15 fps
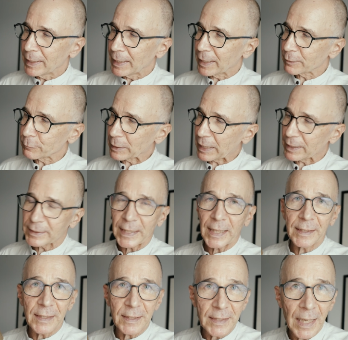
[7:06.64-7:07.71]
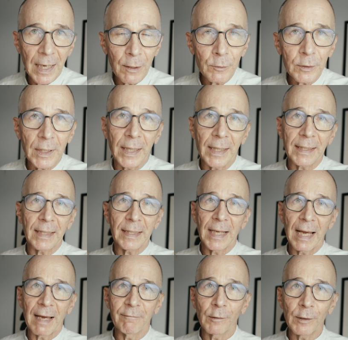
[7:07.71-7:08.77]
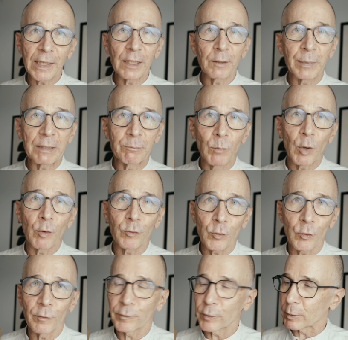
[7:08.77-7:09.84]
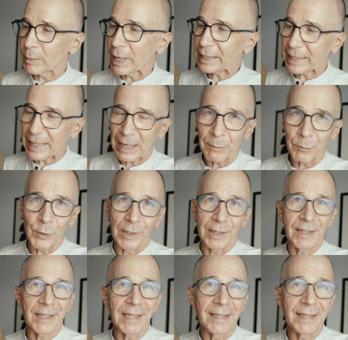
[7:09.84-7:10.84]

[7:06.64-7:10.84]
and when I take this out I can have a little bit more room for my cameras